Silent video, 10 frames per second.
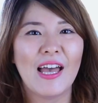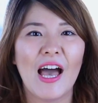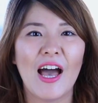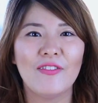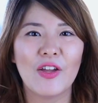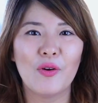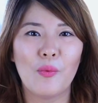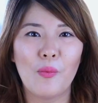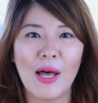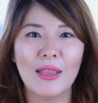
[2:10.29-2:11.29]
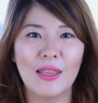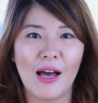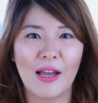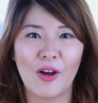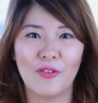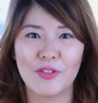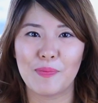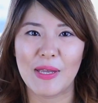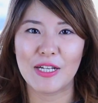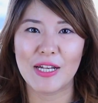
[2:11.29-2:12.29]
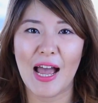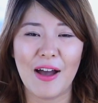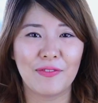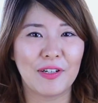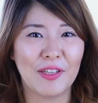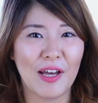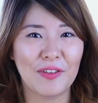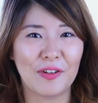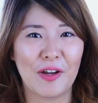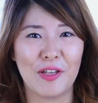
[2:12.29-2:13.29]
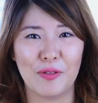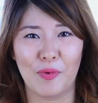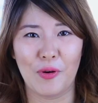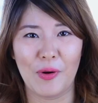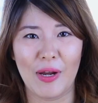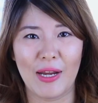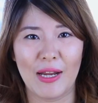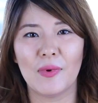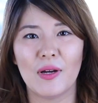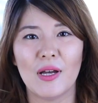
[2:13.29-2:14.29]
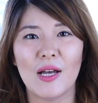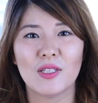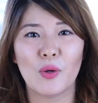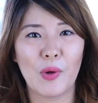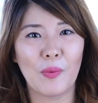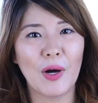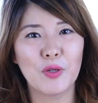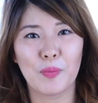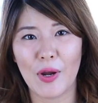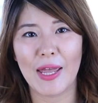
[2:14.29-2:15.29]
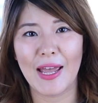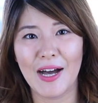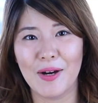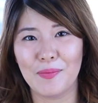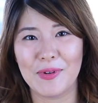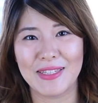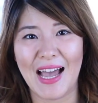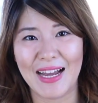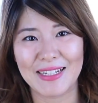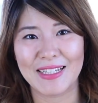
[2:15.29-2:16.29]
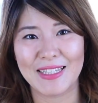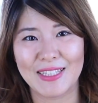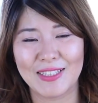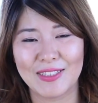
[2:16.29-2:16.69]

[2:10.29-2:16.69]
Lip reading: Having one line of speech after another is boring, so we want to break it up with actions.